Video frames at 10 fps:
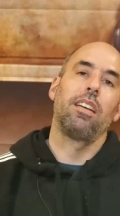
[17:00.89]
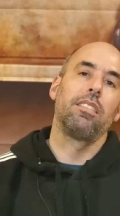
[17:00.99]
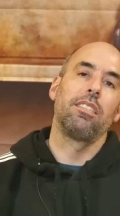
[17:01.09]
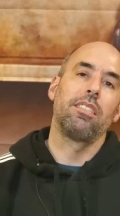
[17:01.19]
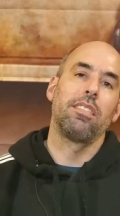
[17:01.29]
I
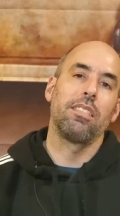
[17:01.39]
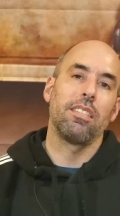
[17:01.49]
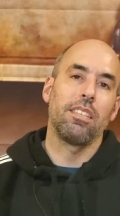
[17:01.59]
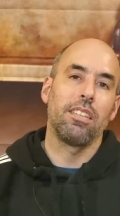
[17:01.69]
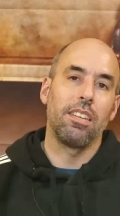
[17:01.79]
just.
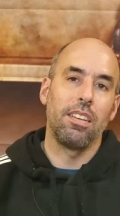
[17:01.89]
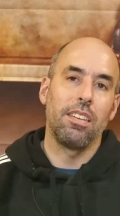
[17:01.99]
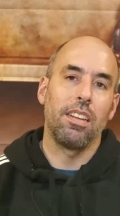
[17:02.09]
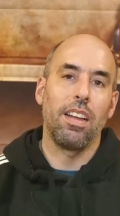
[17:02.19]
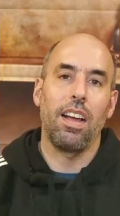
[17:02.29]

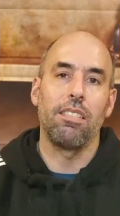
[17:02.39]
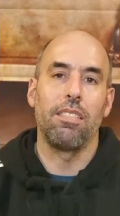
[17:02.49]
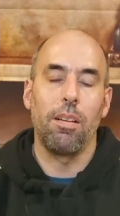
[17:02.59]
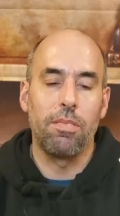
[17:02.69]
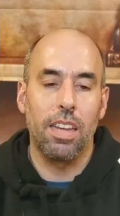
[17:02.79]
I,
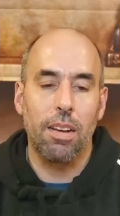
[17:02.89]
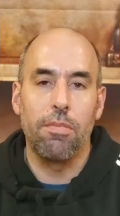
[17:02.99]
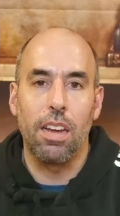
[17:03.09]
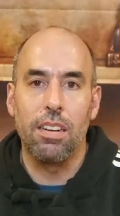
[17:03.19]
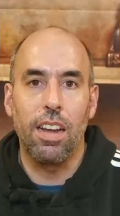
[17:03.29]
I think I'm
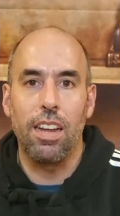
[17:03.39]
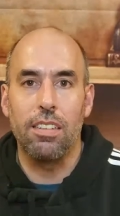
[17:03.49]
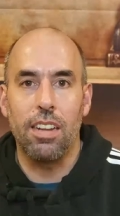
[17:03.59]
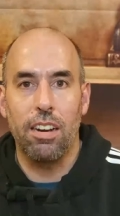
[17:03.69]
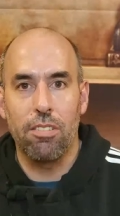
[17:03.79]
done. I,
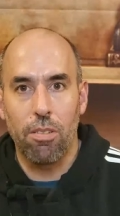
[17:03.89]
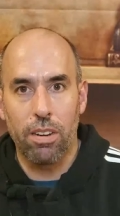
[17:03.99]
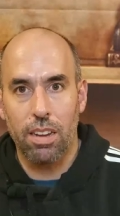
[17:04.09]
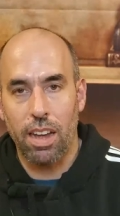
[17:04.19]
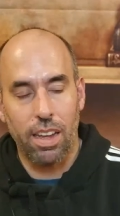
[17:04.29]
I don't know what
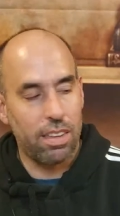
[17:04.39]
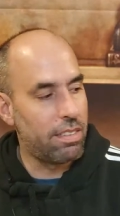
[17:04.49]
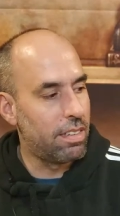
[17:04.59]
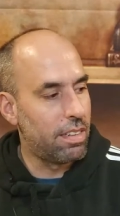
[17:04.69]
I